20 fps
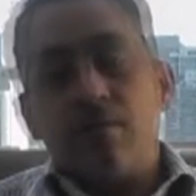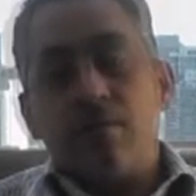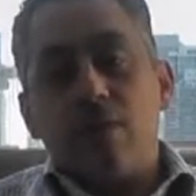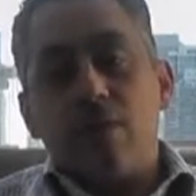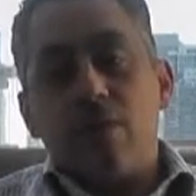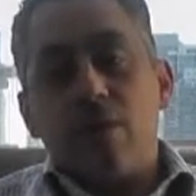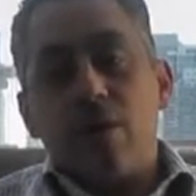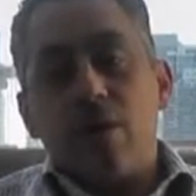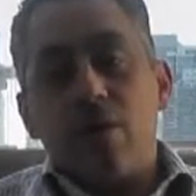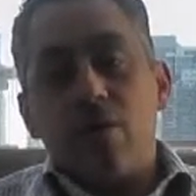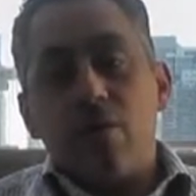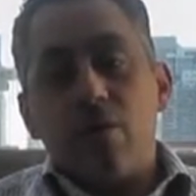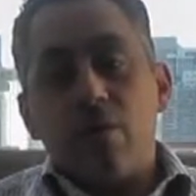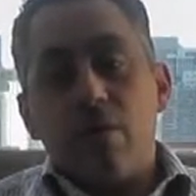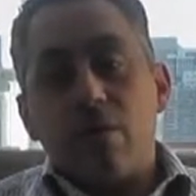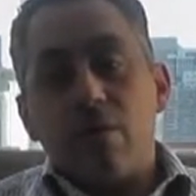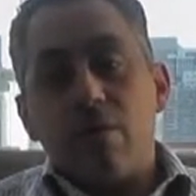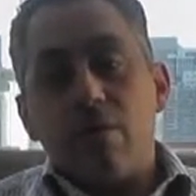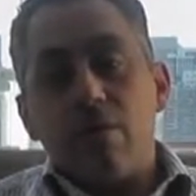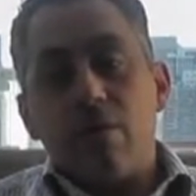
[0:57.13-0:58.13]
Working with
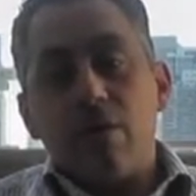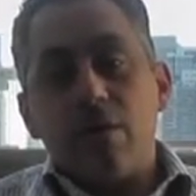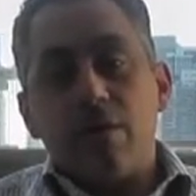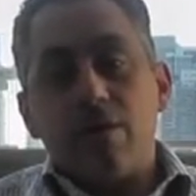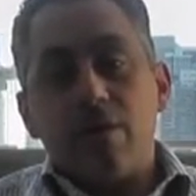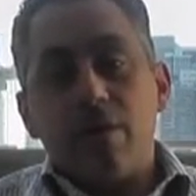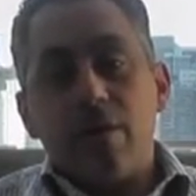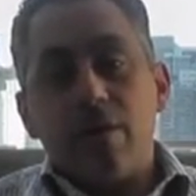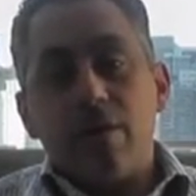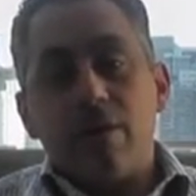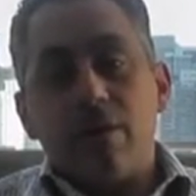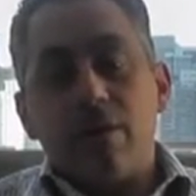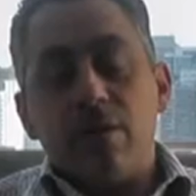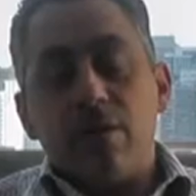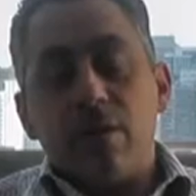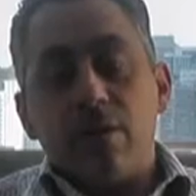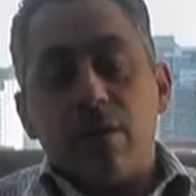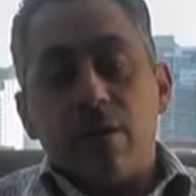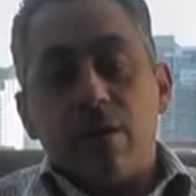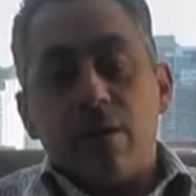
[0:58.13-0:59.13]
ACCRU has been
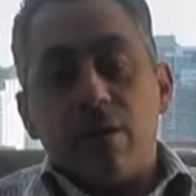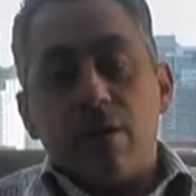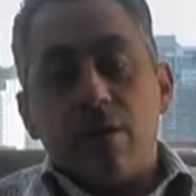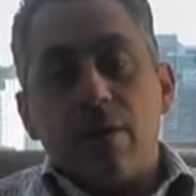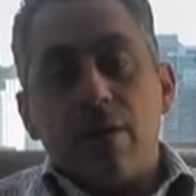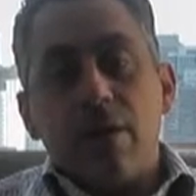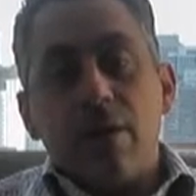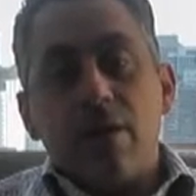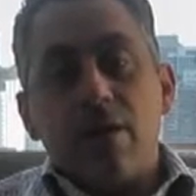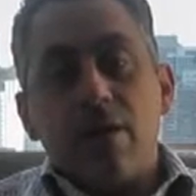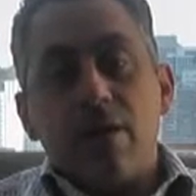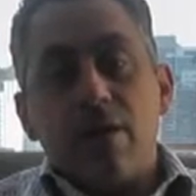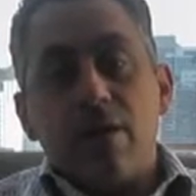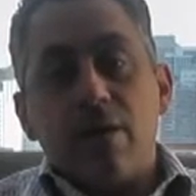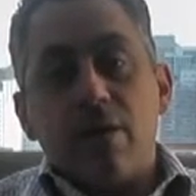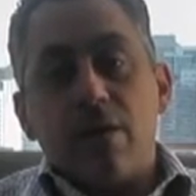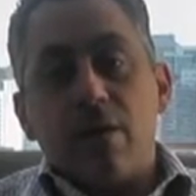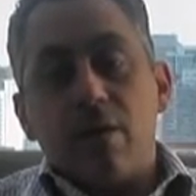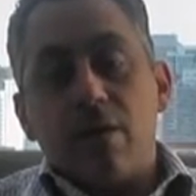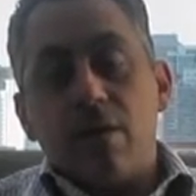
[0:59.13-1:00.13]
really
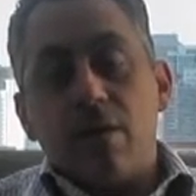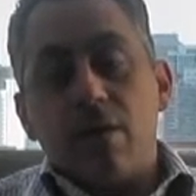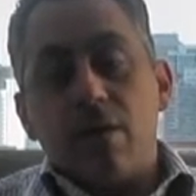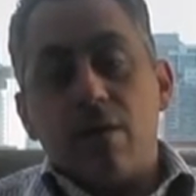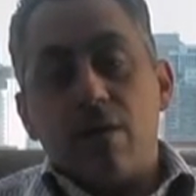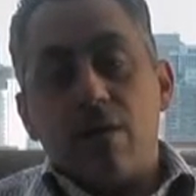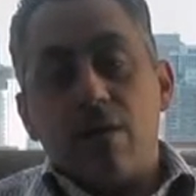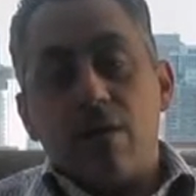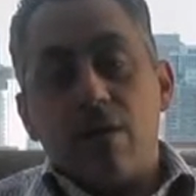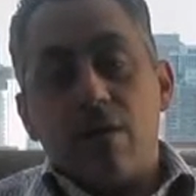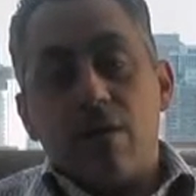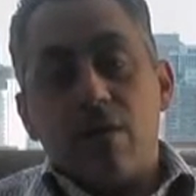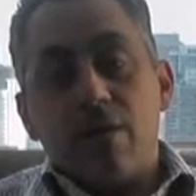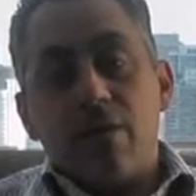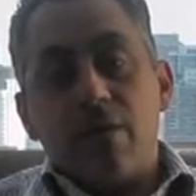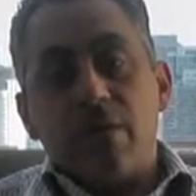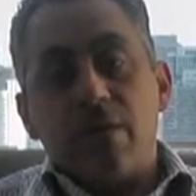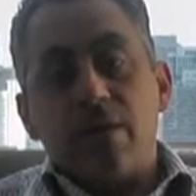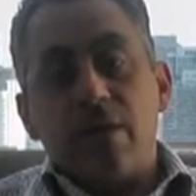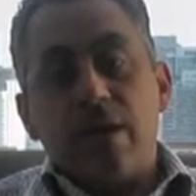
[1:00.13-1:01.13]

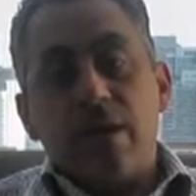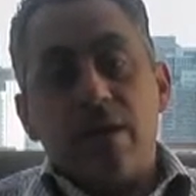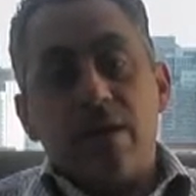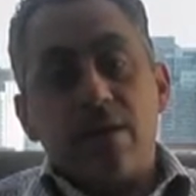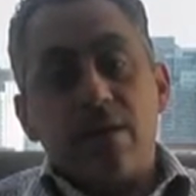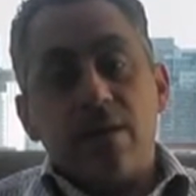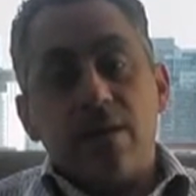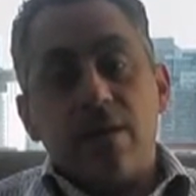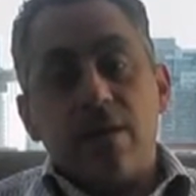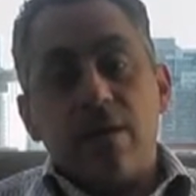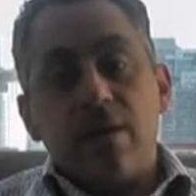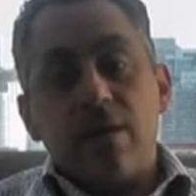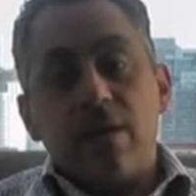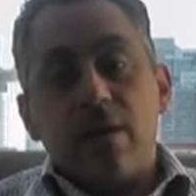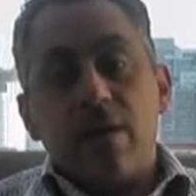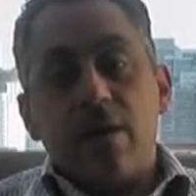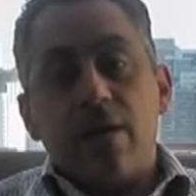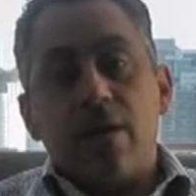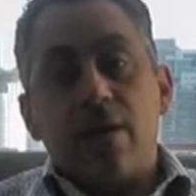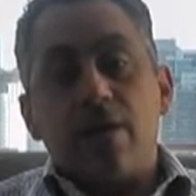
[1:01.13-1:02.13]
fantastic.
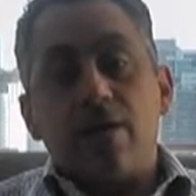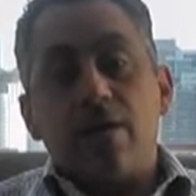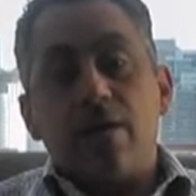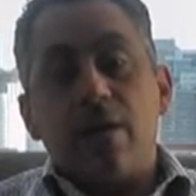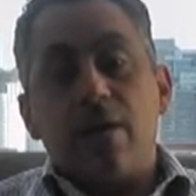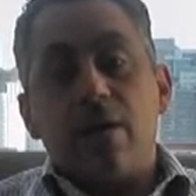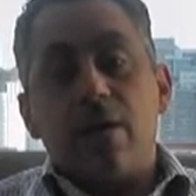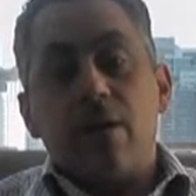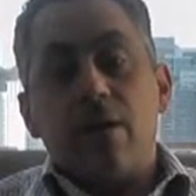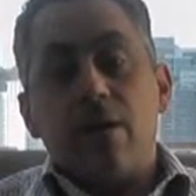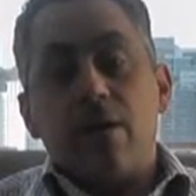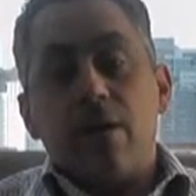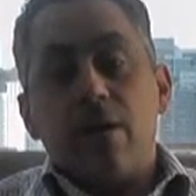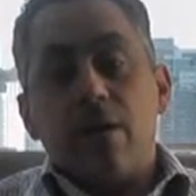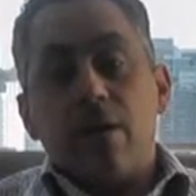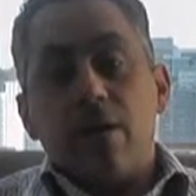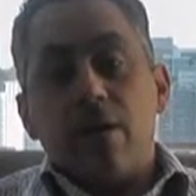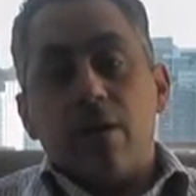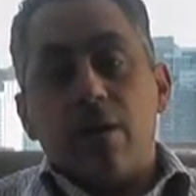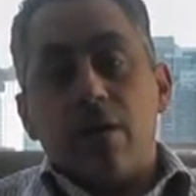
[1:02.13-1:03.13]

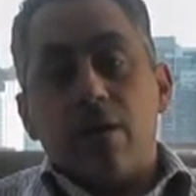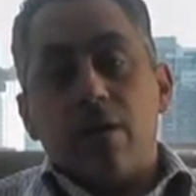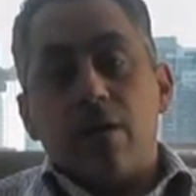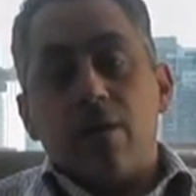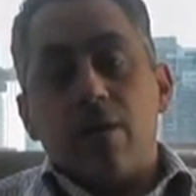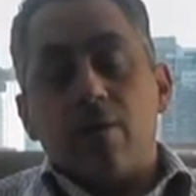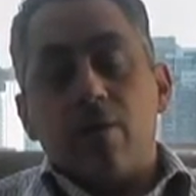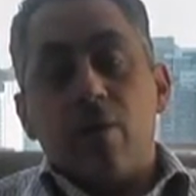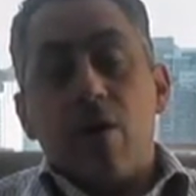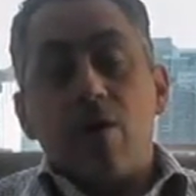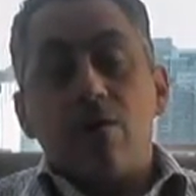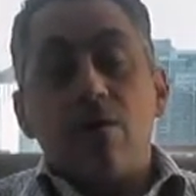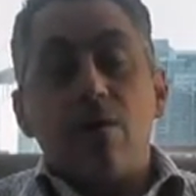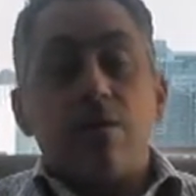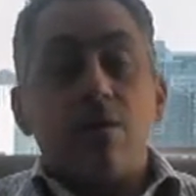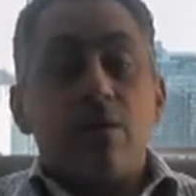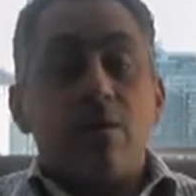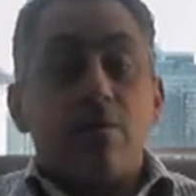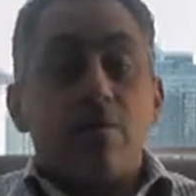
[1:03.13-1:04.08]
The process